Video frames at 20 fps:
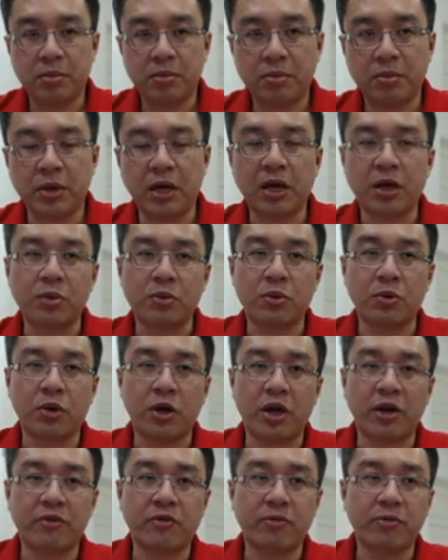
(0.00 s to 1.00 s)
black will
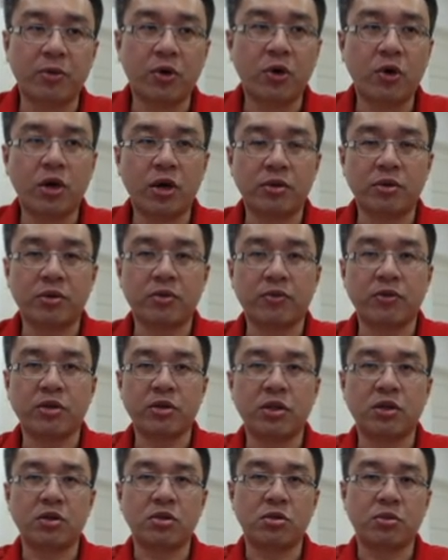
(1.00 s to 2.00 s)
have more
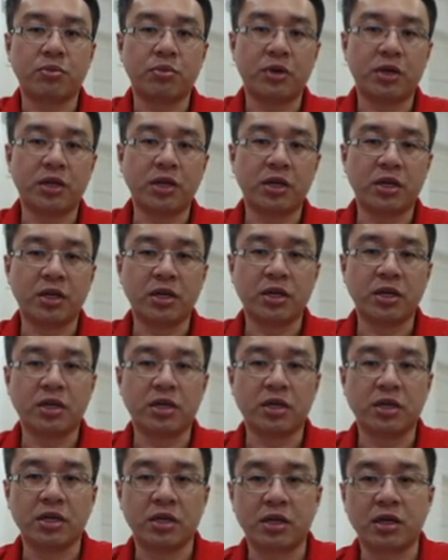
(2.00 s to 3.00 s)
activity to play
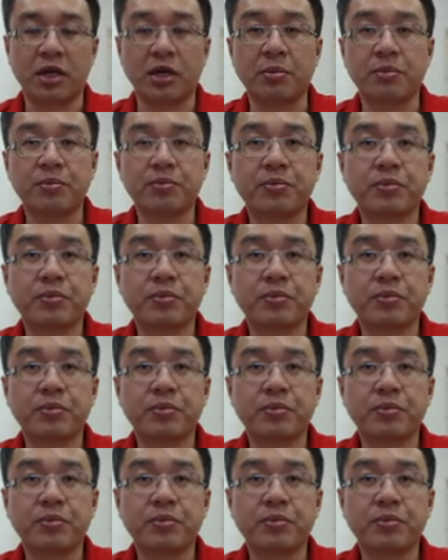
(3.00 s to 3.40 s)
in the game.